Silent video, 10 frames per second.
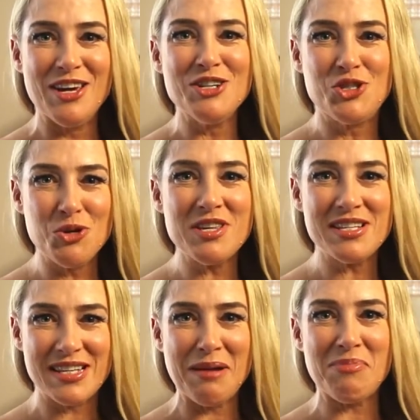Do the
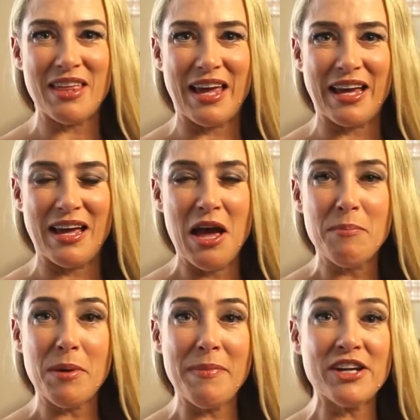same thing,
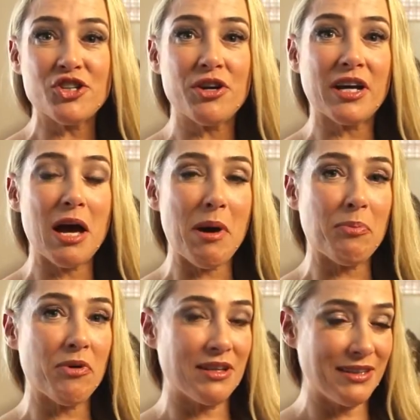but make sure to come up
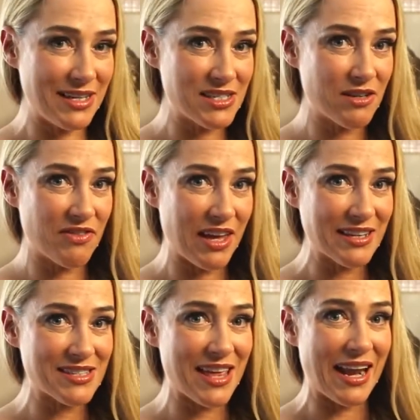with a list of
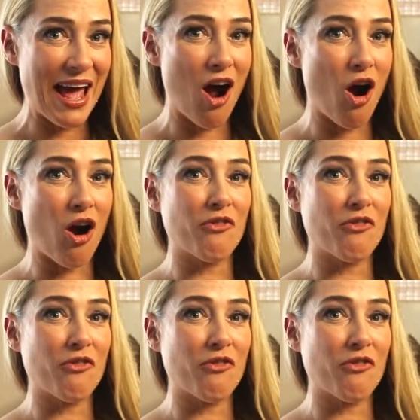things that are